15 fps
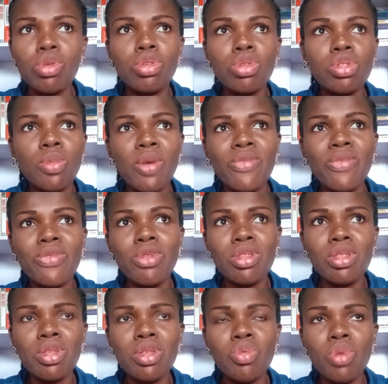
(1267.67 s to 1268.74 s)
Some of
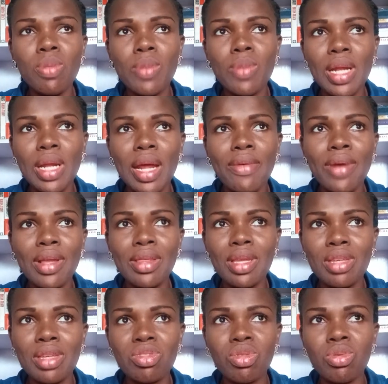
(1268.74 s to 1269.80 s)
the women I read
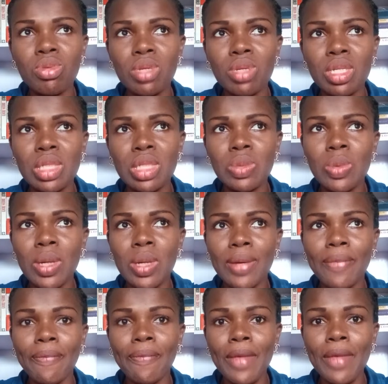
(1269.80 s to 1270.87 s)
their stories were
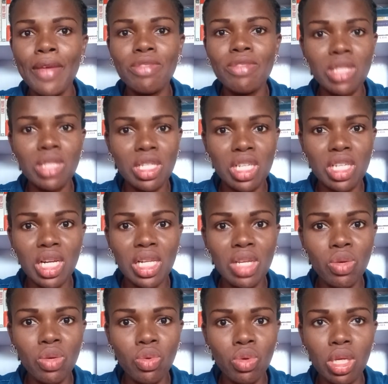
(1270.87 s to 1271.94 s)
financially
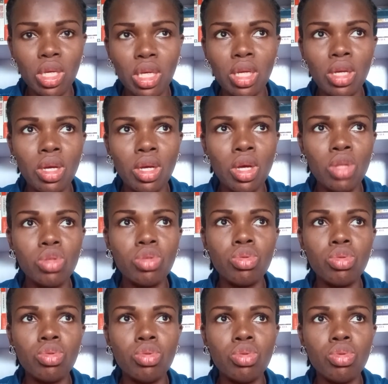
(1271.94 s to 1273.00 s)
okay
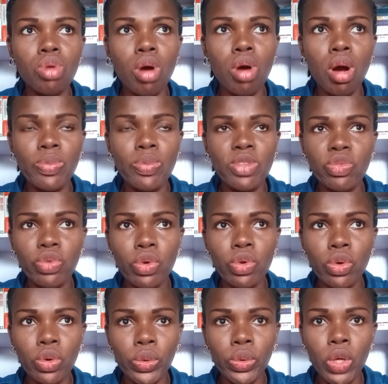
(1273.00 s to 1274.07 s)
to opt
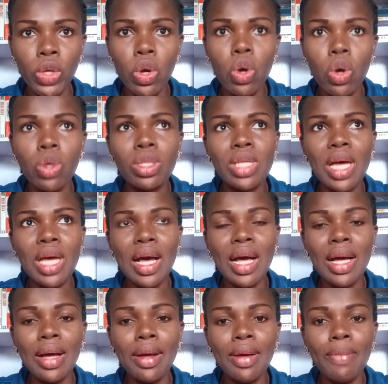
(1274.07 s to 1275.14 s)
for
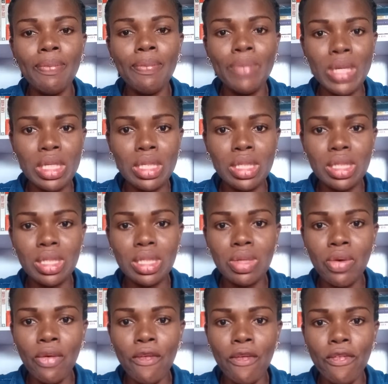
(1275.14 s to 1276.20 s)
other means of